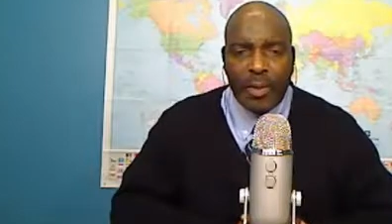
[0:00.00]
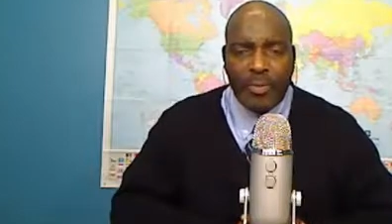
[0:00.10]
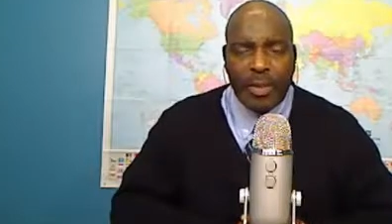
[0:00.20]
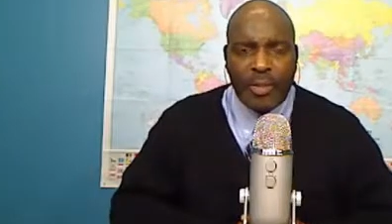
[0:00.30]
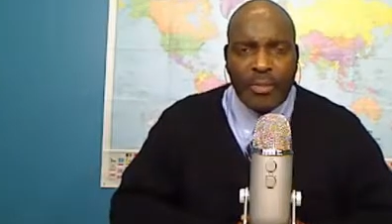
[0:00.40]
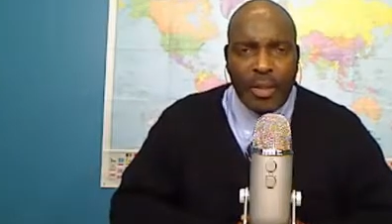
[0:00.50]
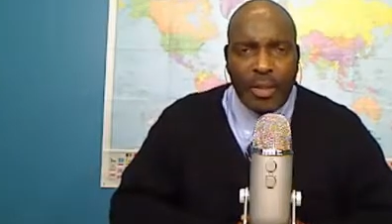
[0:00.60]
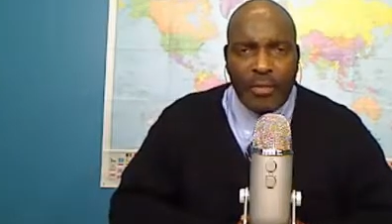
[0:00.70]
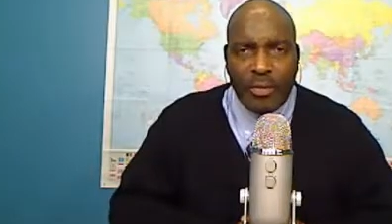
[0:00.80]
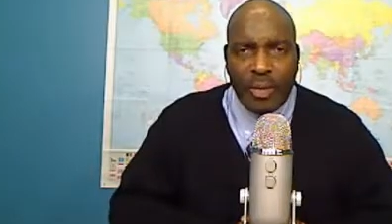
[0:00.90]
because
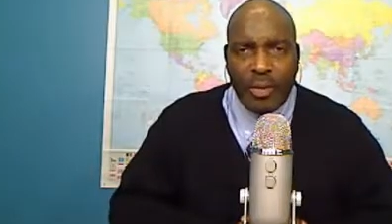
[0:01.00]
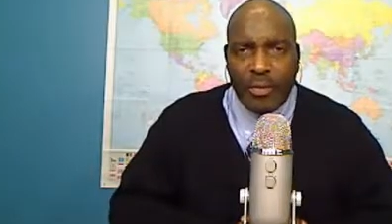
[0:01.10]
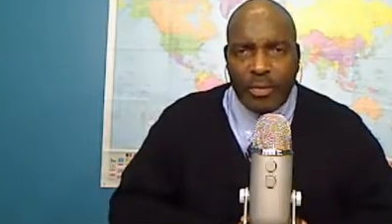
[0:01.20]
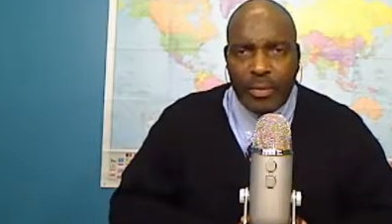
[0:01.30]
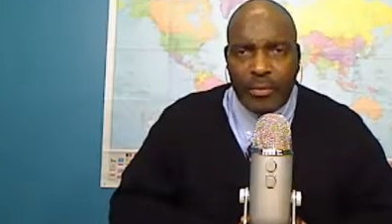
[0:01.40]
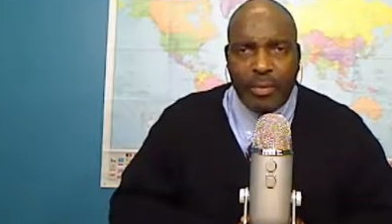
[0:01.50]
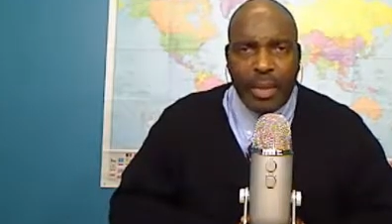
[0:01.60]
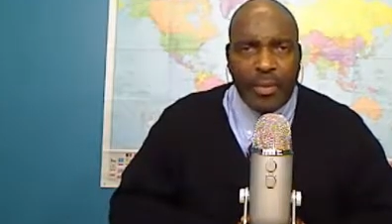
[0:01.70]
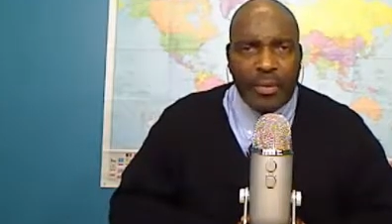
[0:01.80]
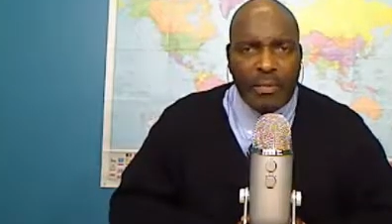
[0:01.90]
many of you come in through different
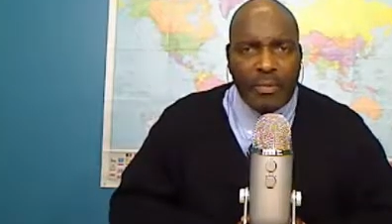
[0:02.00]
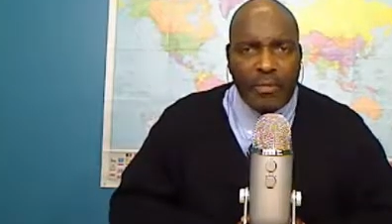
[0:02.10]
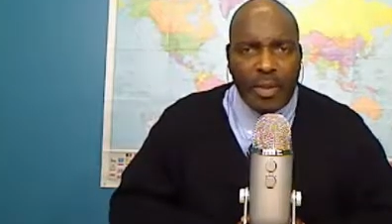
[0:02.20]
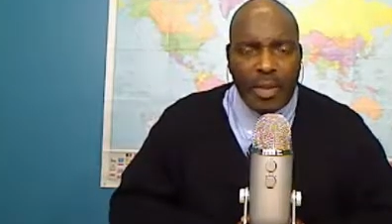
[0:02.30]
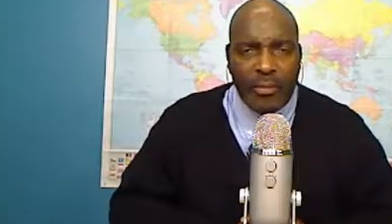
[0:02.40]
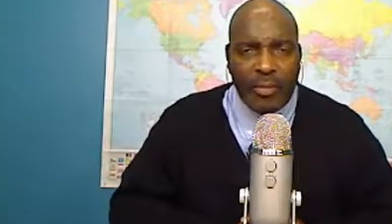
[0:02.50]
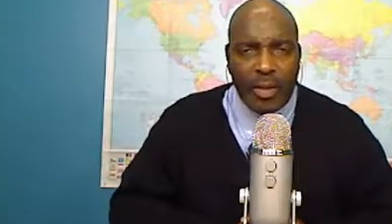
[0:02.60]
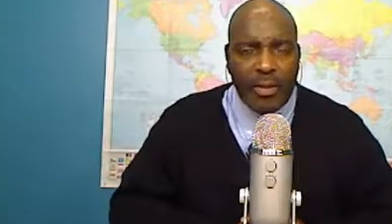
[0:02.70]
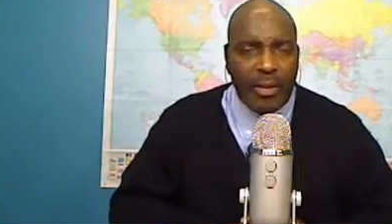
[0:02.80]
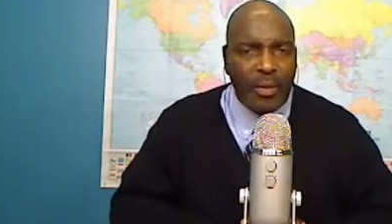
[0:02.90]
pages I'm affiliated
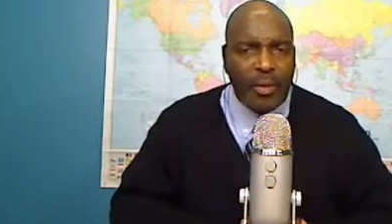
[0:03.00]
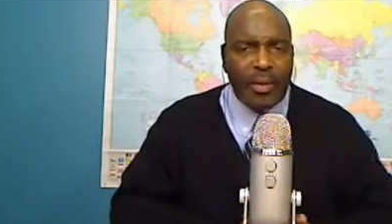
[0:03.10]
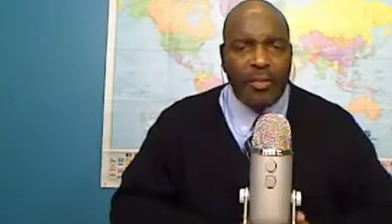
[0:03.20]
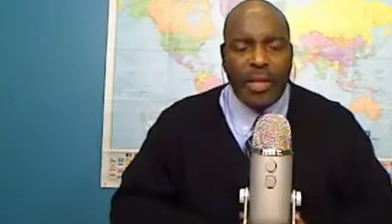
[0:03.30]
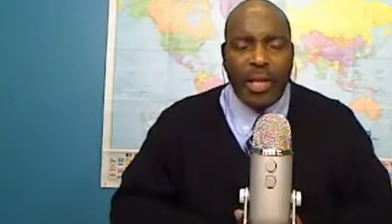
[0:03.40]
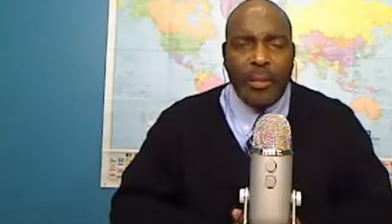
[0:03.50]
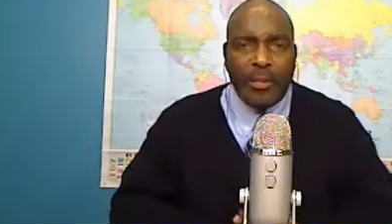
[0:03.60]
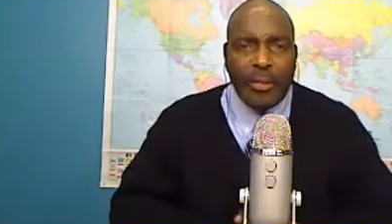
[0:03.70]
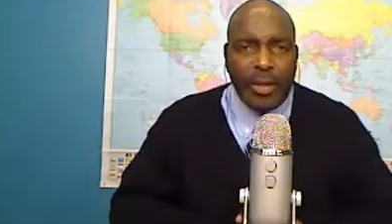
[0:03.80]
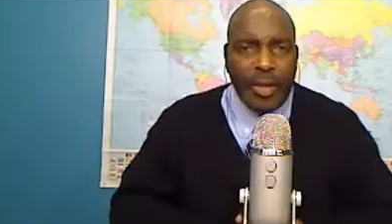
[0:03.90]
with. If you came in
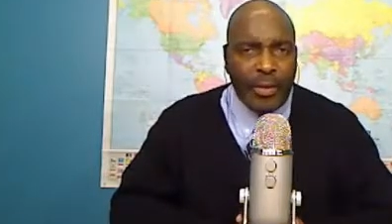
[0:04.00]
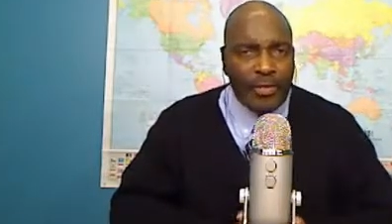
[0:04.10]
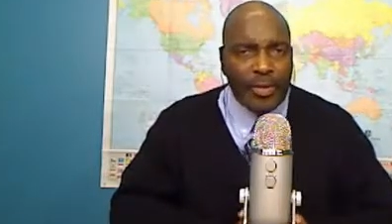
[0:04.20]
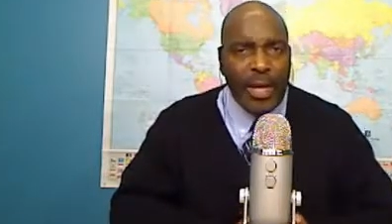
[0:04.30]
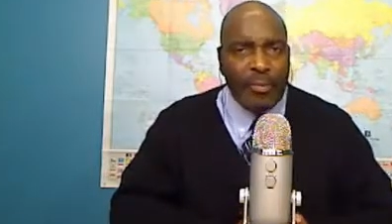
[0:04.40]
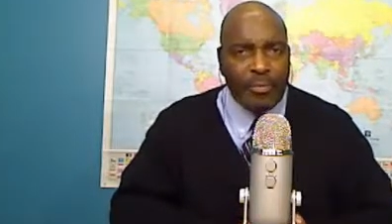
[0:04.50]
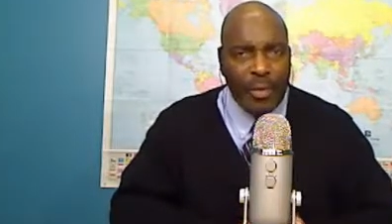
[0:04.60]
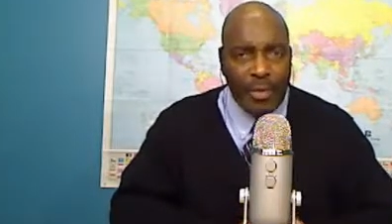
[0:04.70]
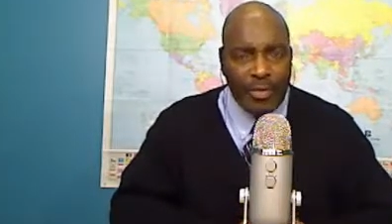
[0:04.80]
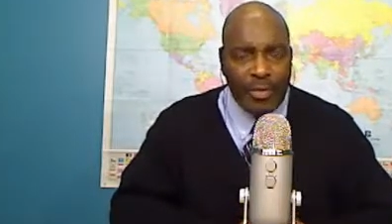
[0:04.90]
through the Nathan Chapman
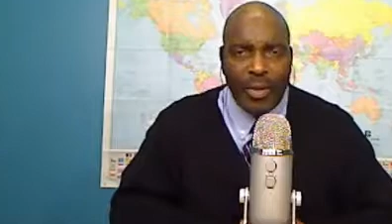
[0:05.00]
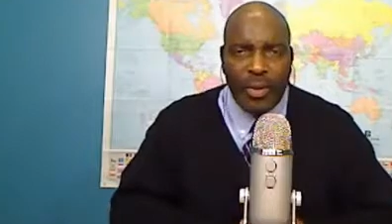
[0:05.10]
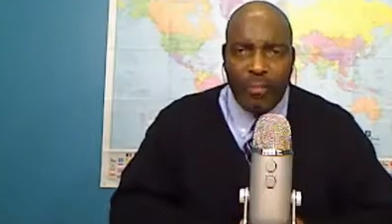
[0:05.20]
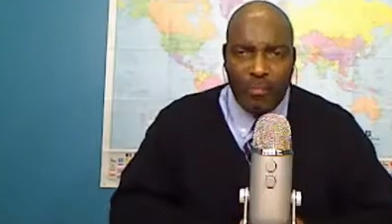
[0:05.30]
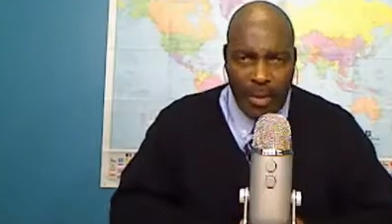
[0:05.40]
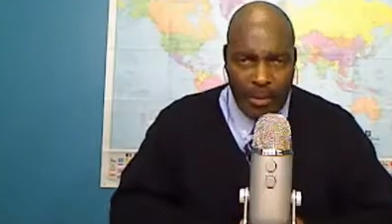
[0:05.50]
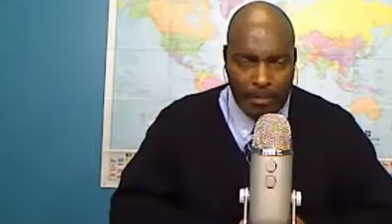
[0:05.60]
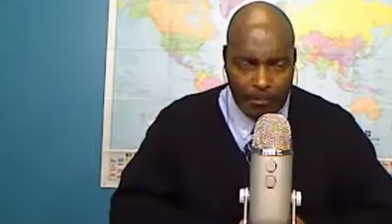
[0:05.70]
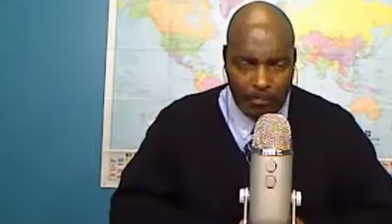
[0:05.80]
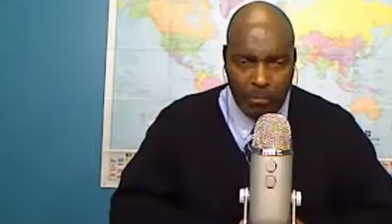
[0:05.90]
page,
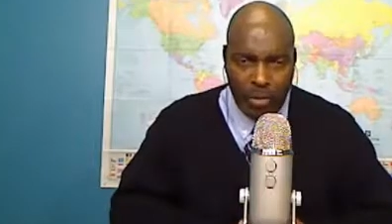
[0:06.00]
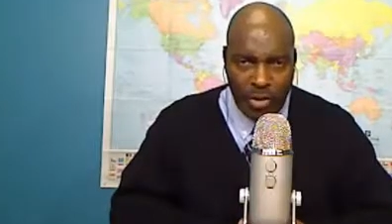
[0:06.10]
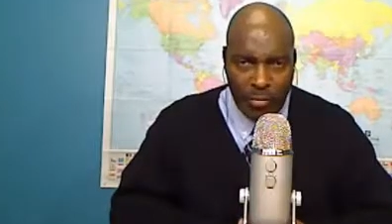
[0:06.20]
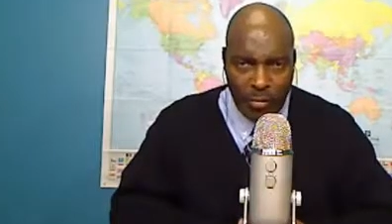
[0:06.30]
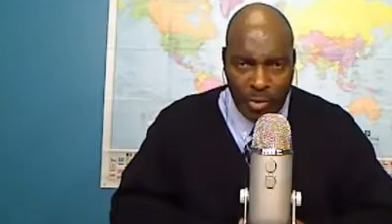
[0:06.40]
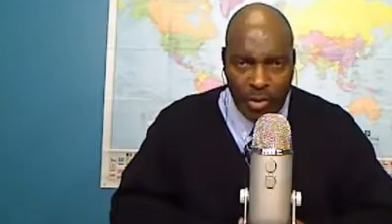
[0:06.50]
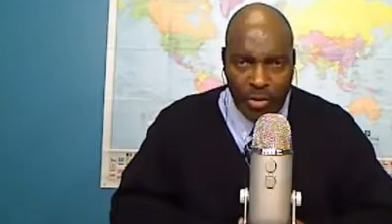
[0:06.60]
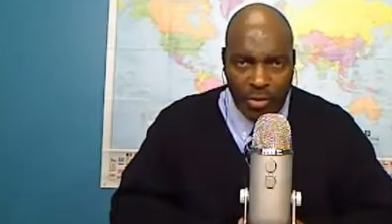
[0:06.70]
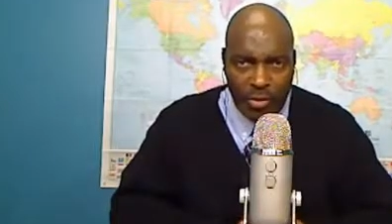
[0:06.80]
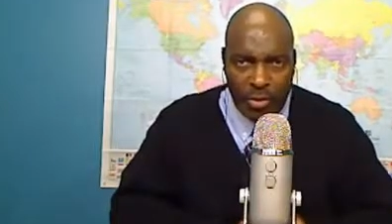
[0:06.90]
then what you would want to
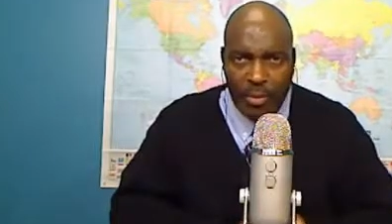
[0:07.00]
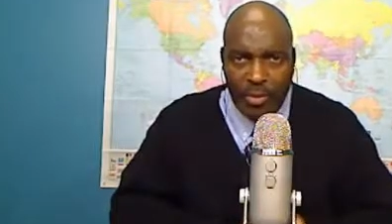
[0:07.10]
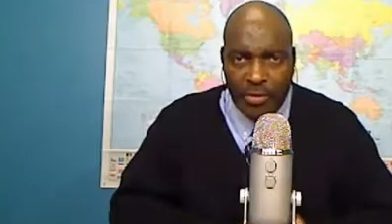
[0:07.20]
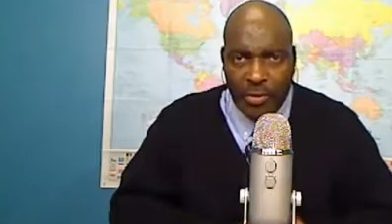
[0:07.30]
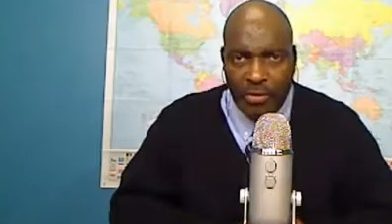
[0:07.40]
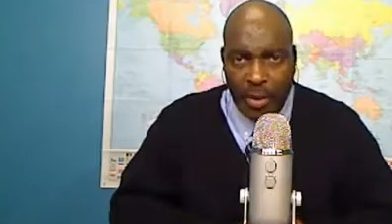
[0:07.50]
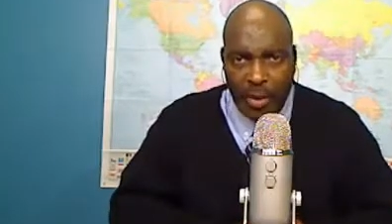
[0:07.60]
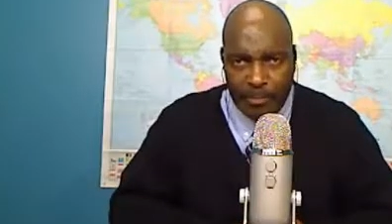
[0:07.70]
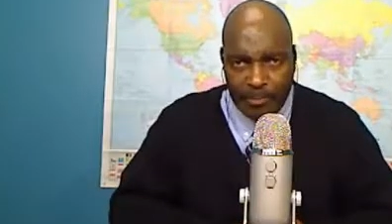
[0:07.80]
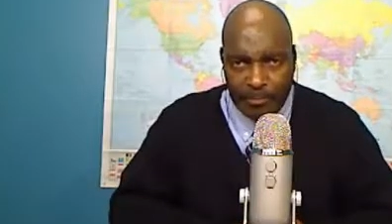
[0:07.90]
do is up in the search bar,